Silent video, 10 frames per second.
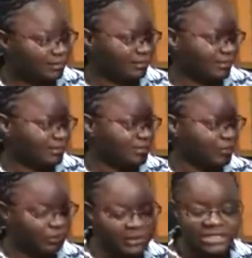Mm-hmm.
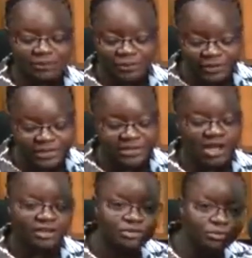So we'll be seeing persons
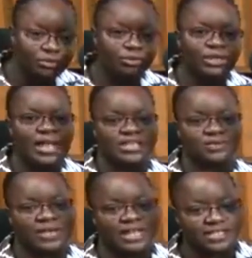on the road
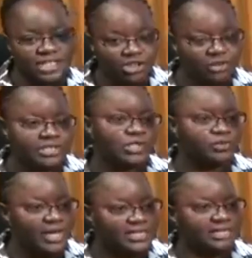as well as hearing
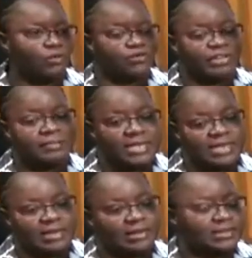sound bites over the
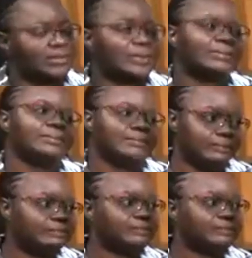media and so on.